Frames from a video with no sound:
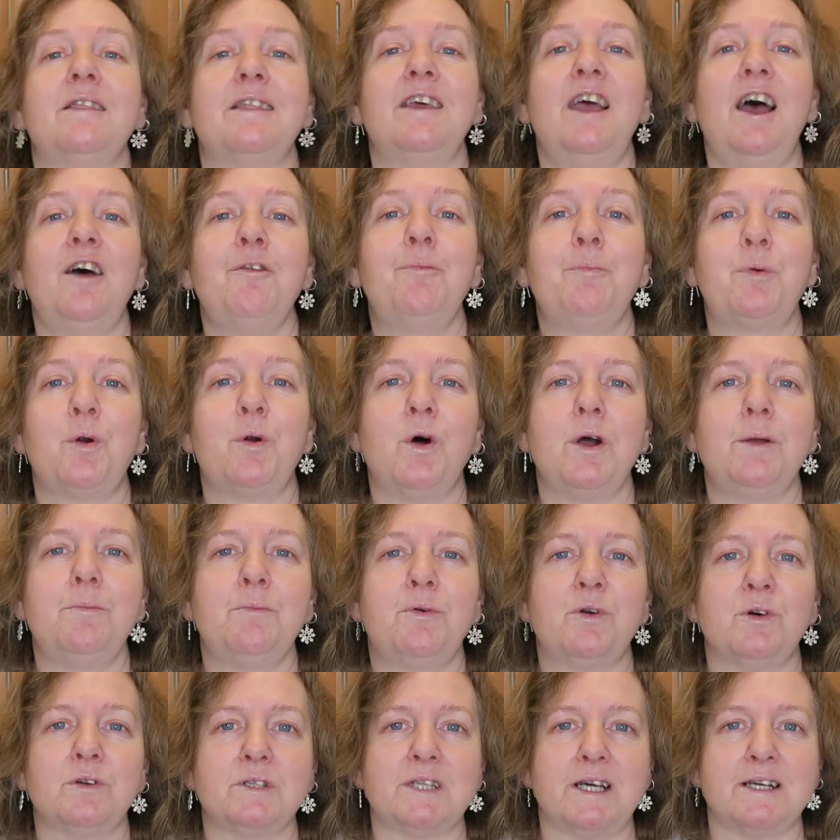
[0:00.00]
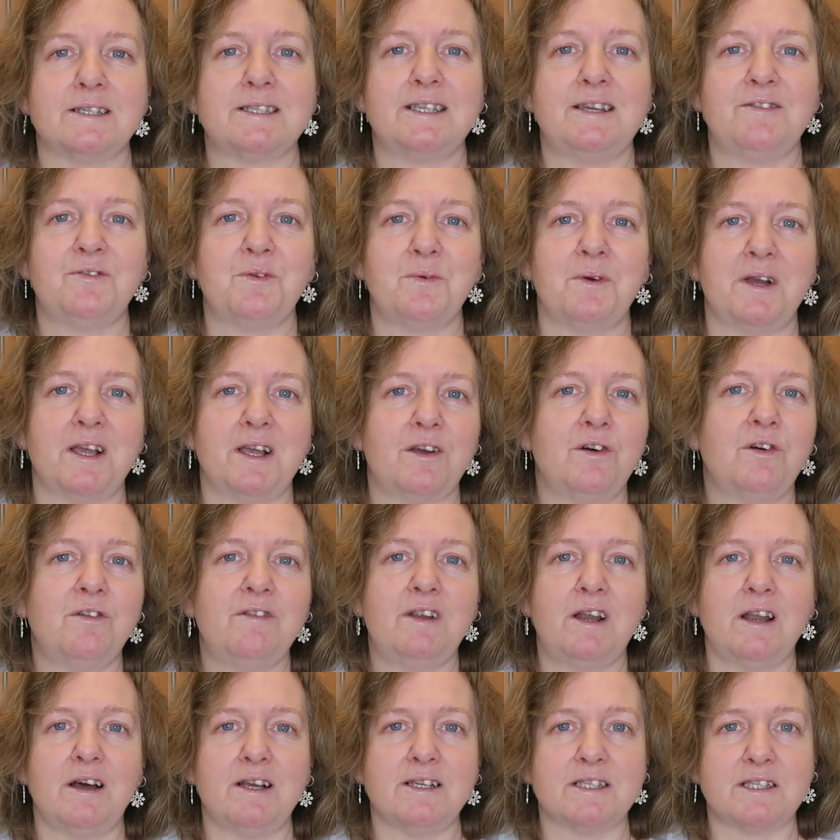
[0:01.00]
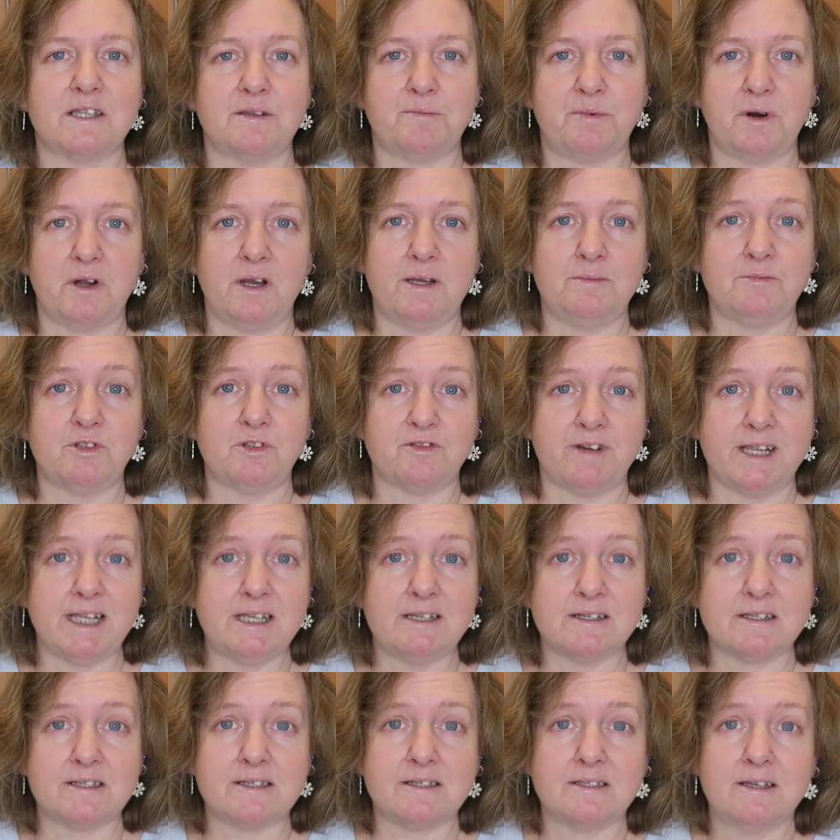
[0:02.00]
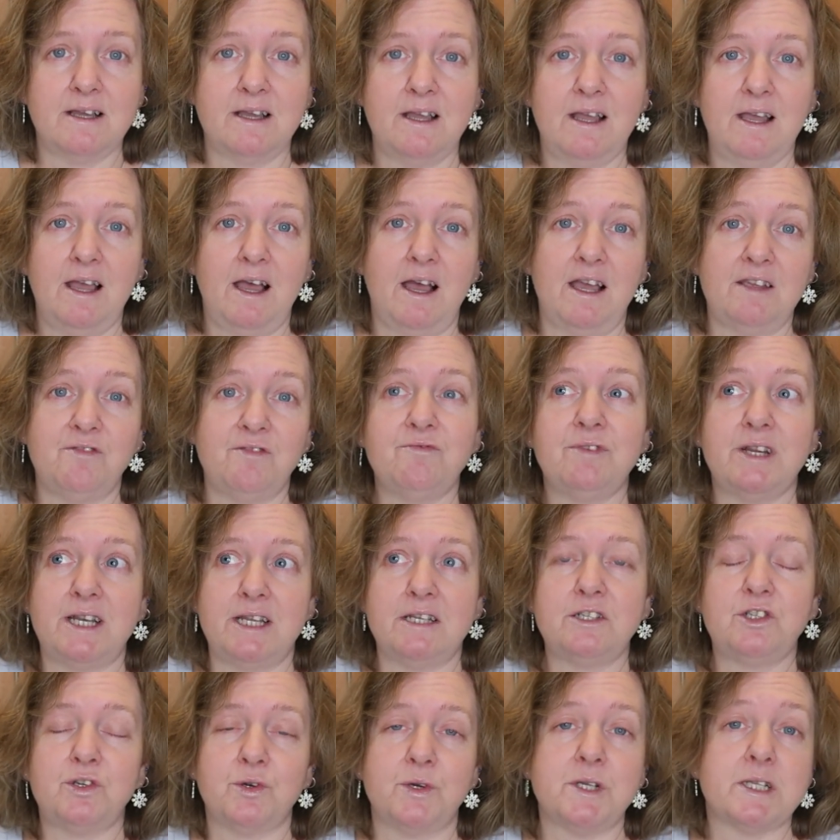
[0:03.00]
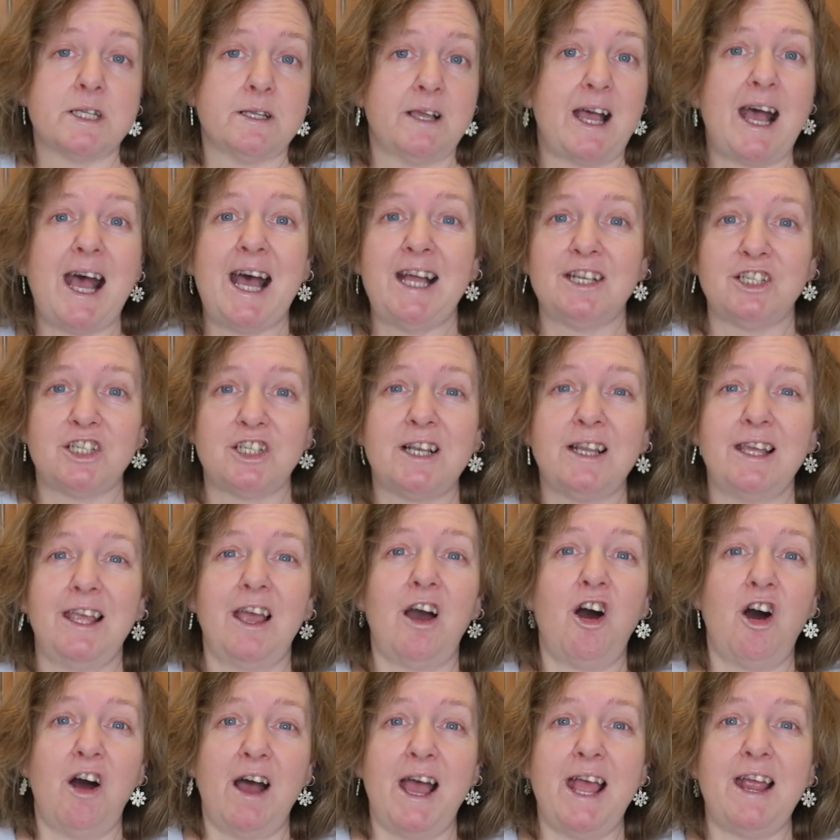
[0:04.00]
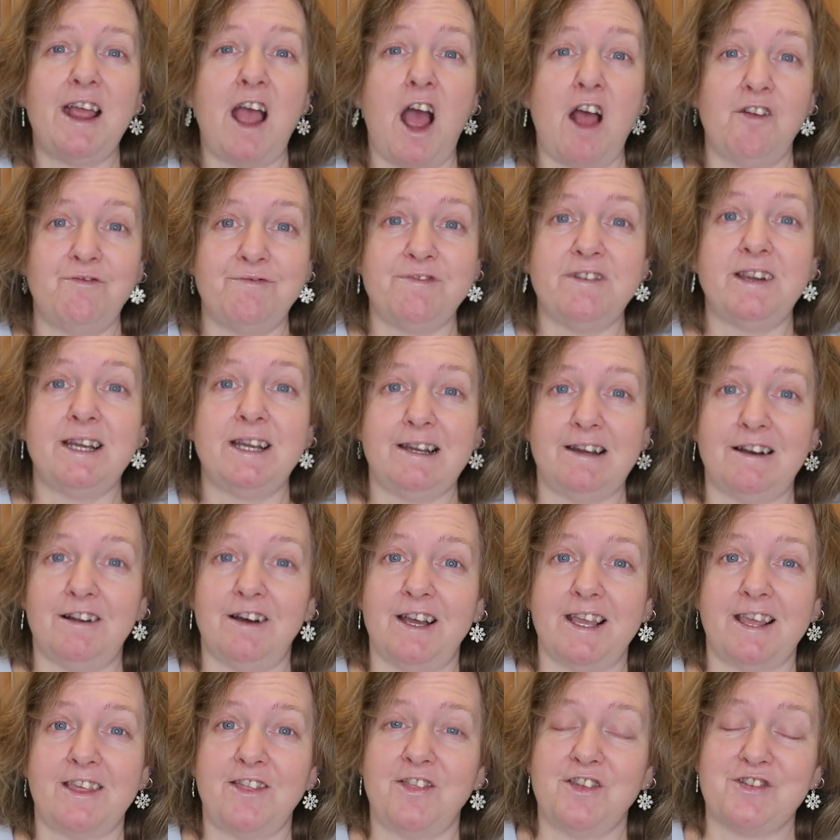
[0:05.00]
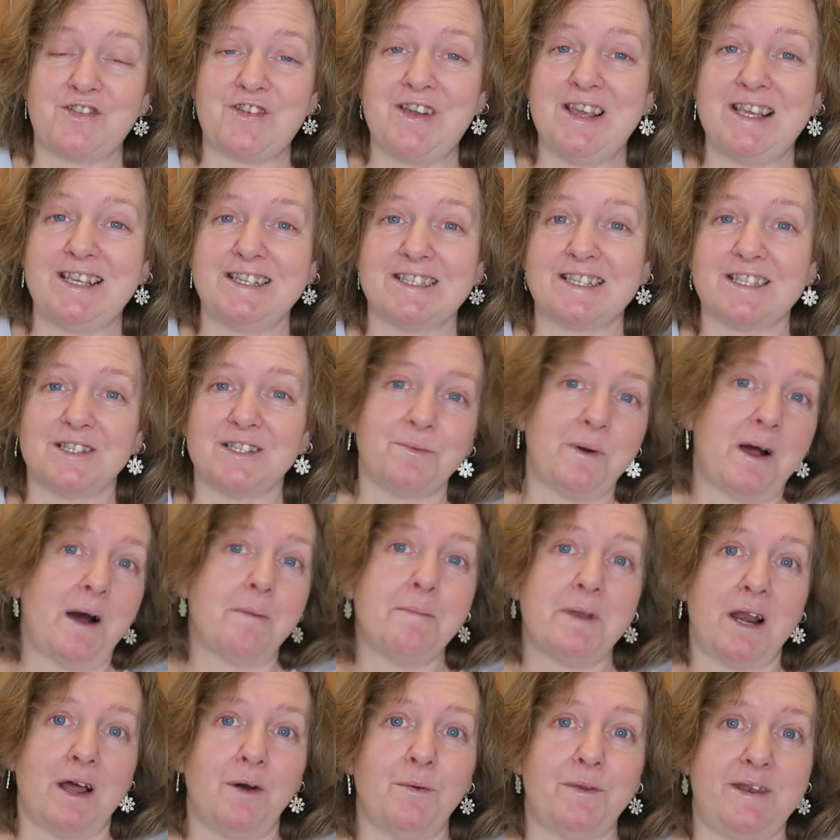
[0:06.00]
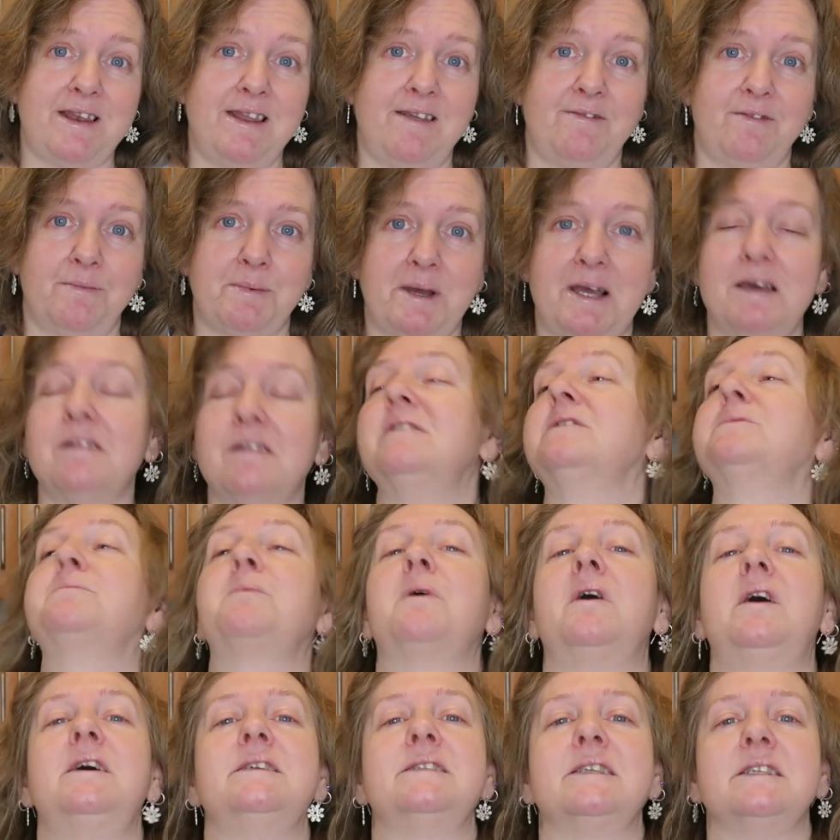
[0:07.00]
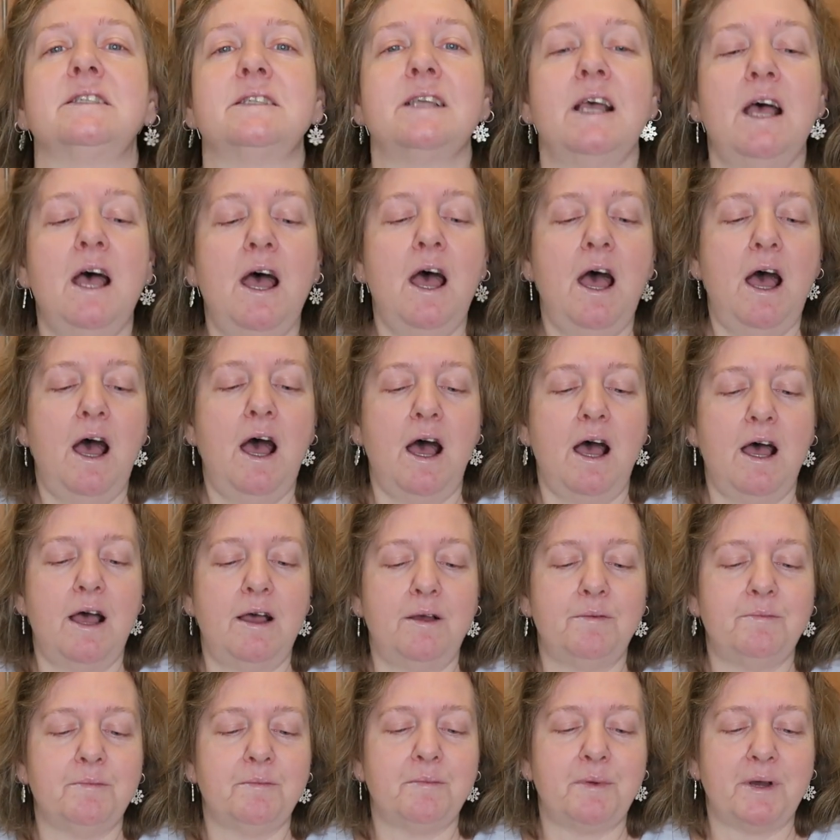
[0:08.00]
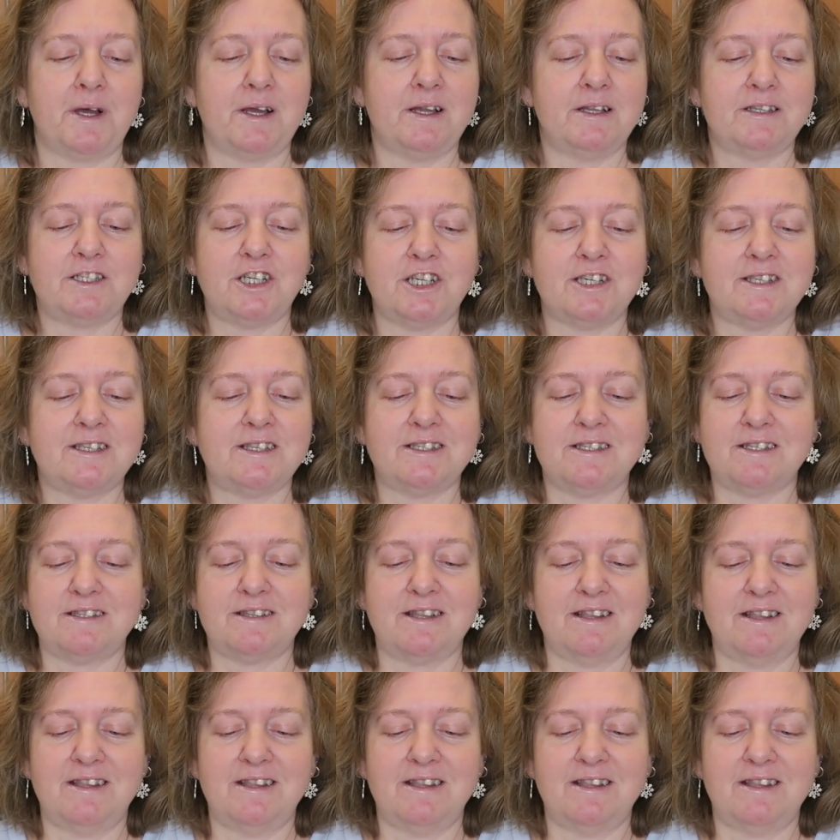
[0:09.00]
they have Prime products everywhere. Corey likes the Prime drinks. He really enjoys them. Actually, I really like the drinks as well. I mean, I would never pay those prices. But just,